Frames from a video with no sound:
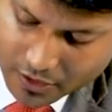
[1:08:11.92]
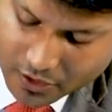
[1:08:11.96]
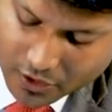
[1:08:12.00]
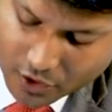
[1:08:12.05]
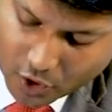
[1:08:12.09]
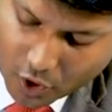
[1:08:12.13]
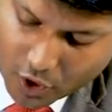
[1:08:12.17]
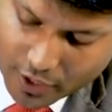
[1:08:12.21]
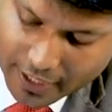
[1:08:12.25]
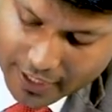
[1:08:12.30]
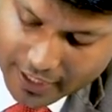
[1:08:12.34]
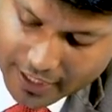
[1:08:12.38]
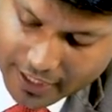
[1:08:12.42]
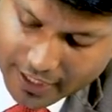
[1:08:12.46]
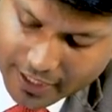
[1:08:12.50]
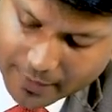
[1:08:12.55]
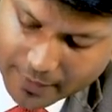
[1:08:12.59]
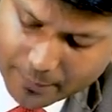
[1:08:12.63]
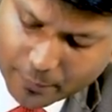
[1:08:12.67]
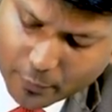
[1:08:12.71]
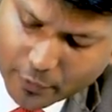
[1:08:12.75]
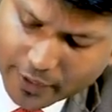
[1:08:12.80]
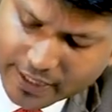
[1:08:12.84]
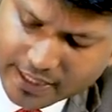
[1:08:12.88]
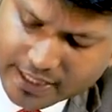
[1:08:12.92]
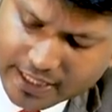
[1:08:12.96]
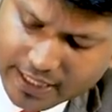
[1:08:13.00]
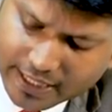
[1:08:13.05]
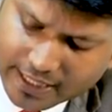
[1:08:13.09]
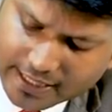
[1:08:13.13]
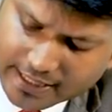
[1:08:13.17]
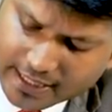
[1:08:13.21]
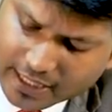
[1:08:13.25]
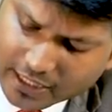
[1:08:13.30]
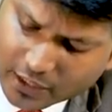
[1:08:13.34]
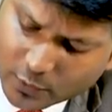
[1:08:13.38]
Chronic lead
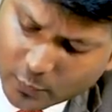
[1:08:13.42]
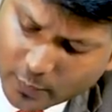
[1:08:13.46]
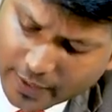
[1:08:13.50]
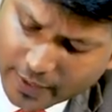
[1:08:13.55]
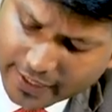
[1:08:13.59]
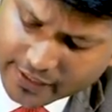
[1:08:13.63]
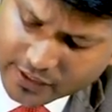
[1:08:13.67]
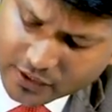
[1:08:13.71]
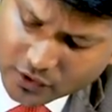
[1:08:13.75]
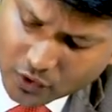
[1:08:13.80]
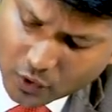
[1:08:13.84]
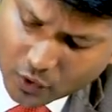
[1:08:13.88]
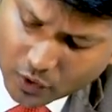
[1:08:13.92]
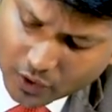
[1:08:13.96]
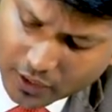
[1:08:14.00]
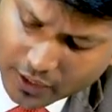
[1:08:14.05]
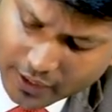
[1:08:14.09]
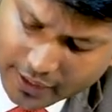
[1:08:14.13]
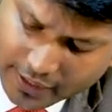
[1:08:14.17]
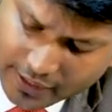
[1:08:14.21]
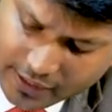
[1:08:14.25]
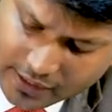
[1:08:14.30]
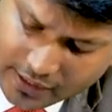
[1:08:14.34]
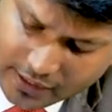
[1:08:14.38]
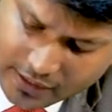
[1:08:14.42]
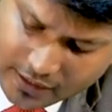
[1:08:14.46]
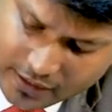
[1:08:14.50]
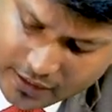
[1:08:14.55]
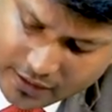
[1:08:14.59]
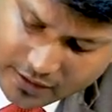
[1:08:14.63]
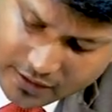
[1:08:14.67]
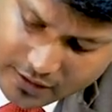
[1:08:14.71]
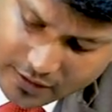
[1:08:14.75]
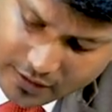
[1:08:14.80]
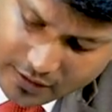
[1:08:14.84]
poisoning is otherwise called as